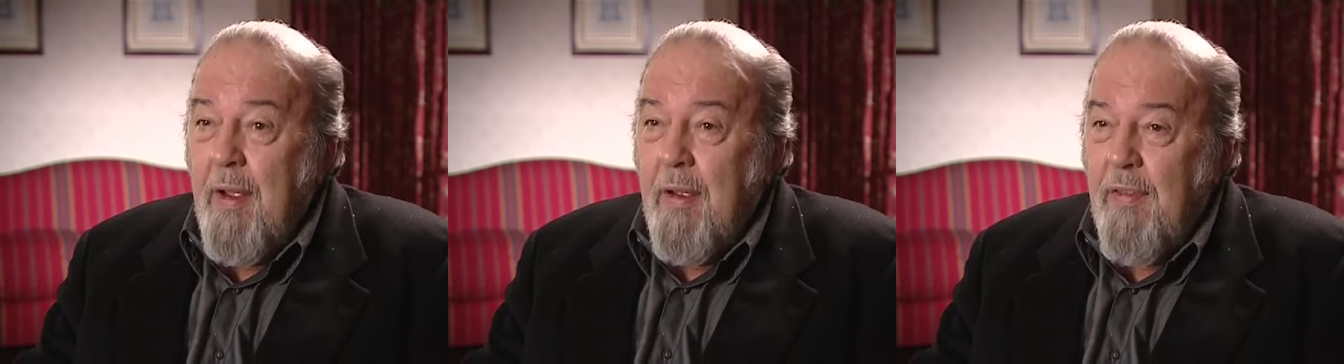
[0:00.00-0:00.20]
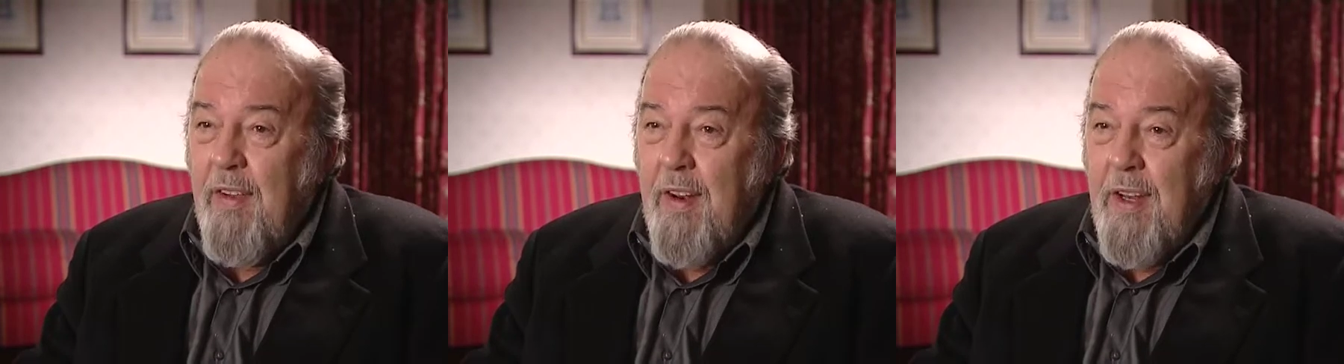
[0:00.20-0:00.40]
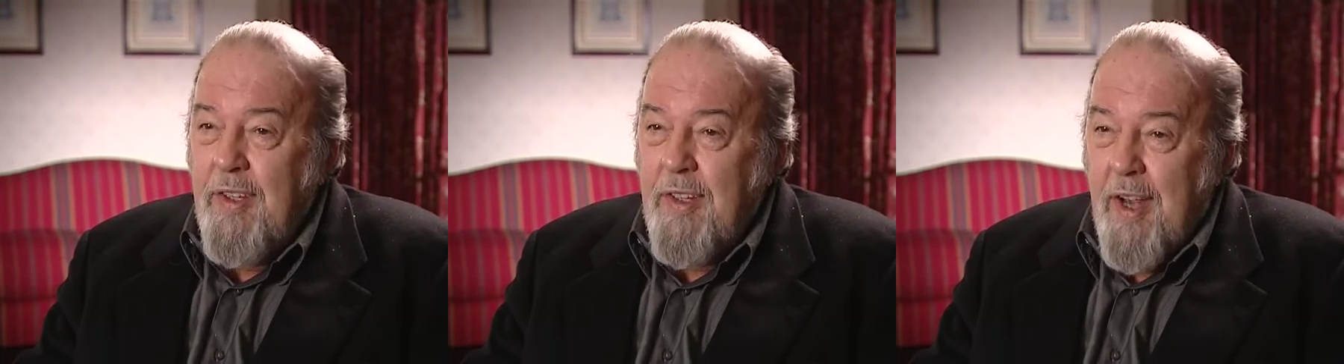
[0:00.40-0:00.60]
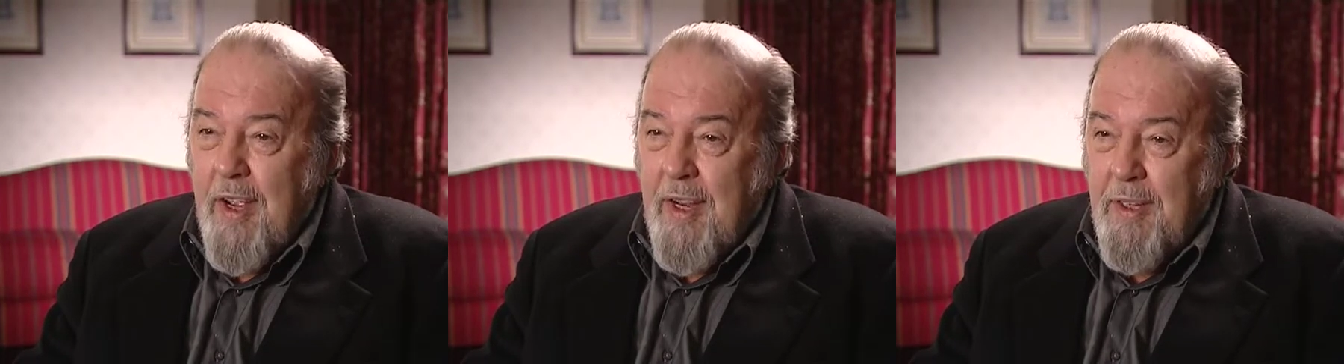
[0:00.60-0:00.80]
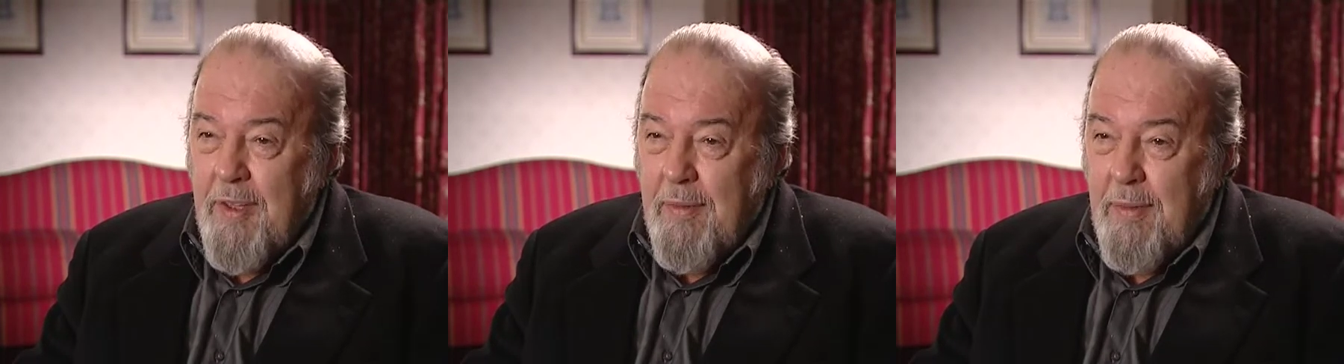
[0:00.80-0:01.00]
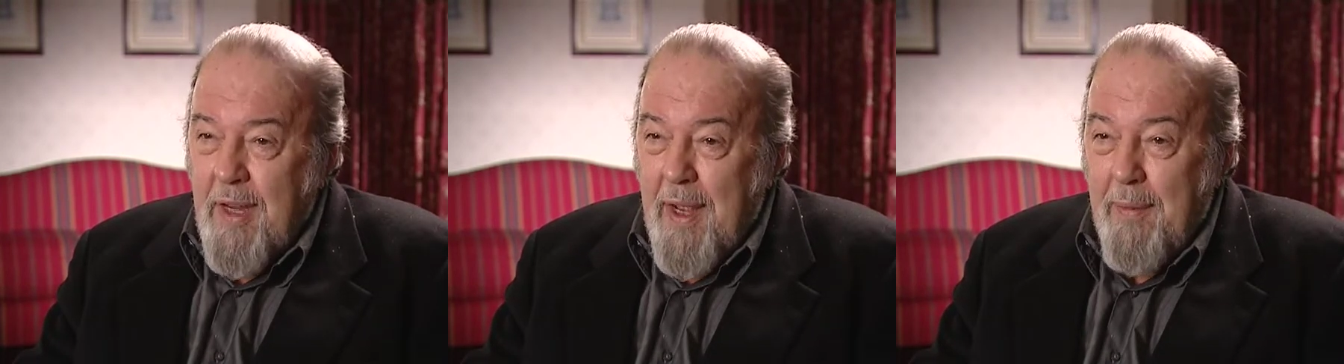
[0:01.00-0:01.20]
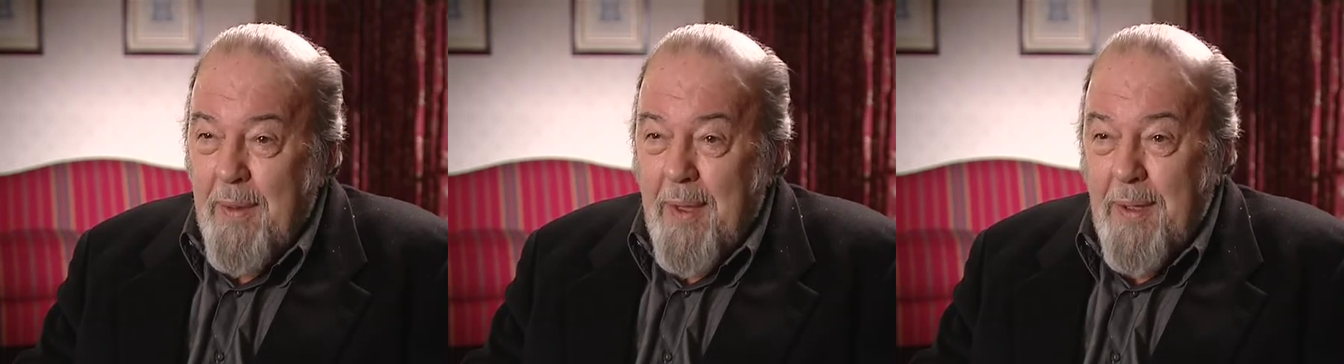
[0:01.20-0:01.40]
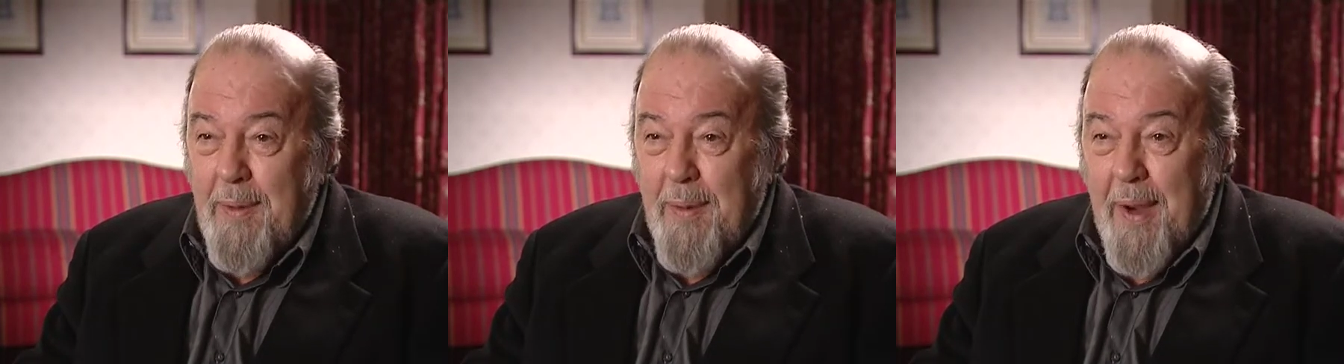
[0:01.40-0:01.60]
Philistines stepped
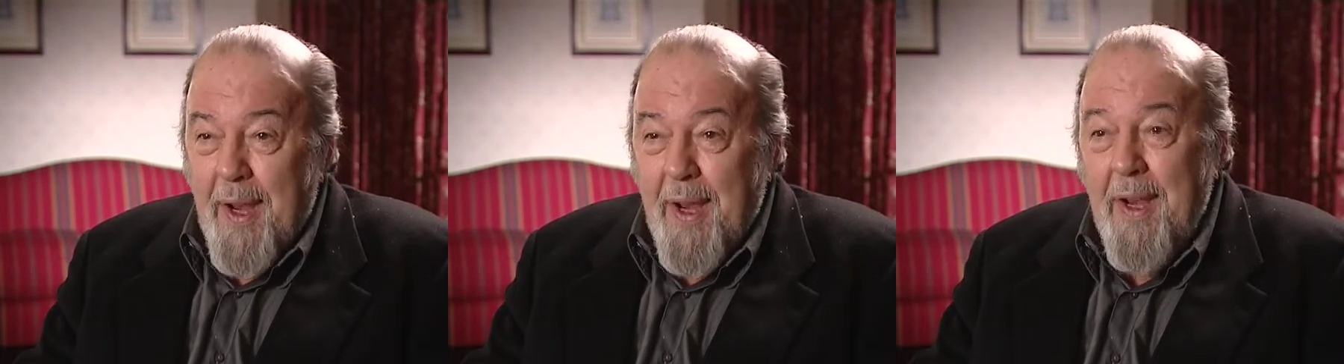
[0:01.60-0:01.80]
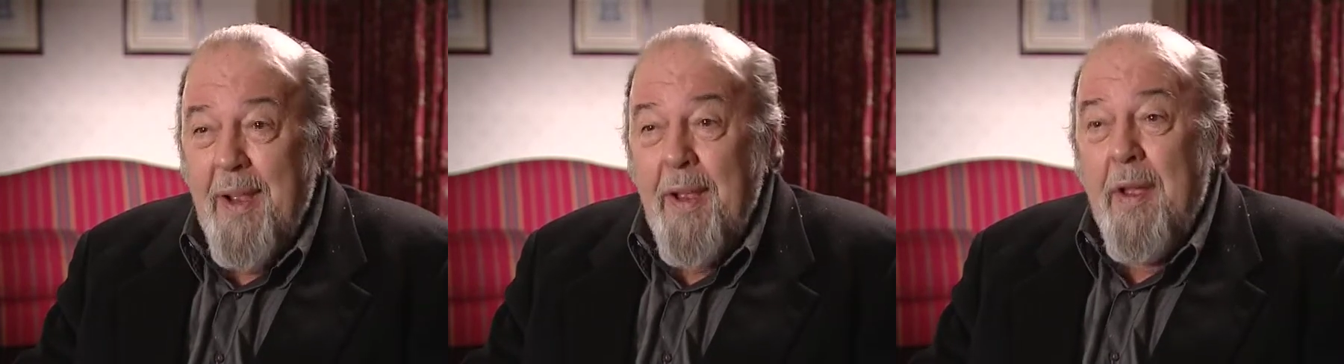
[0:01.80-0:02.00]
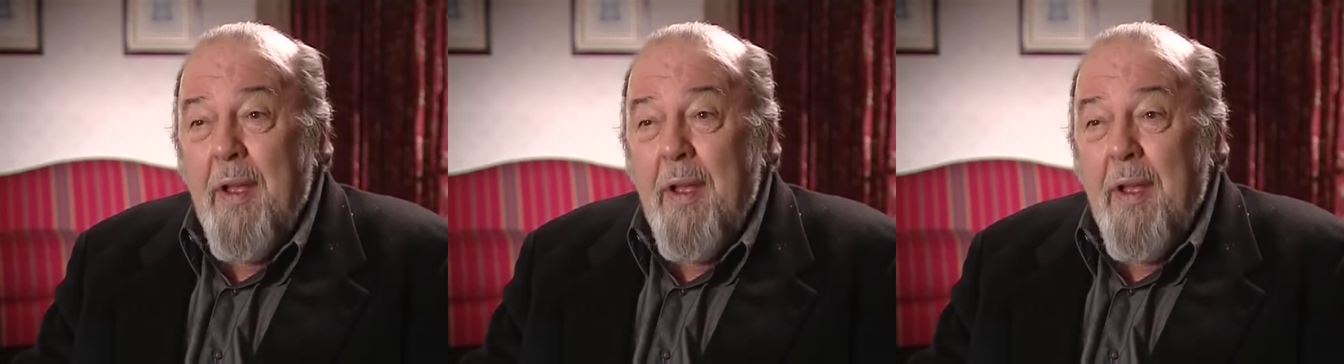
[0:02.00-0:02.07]
this way.